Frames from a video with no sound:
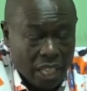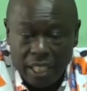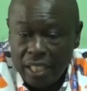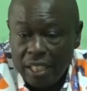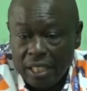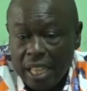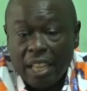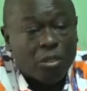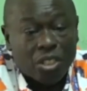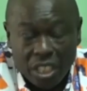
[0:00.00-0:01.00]
I
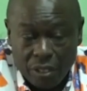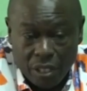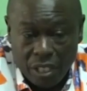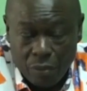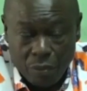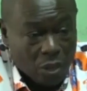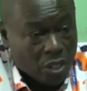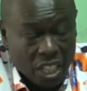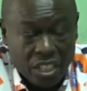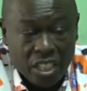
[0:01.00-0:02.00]
cannot take for
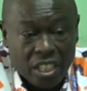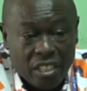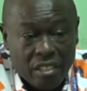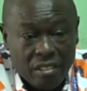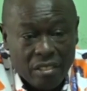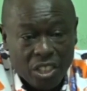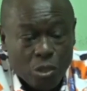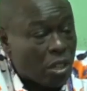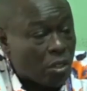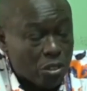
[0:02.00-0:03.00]
granted
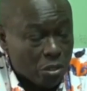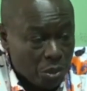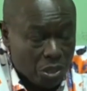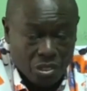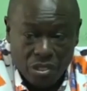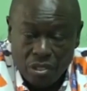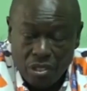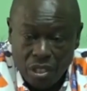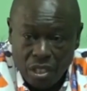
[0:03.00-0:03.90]
your contribution.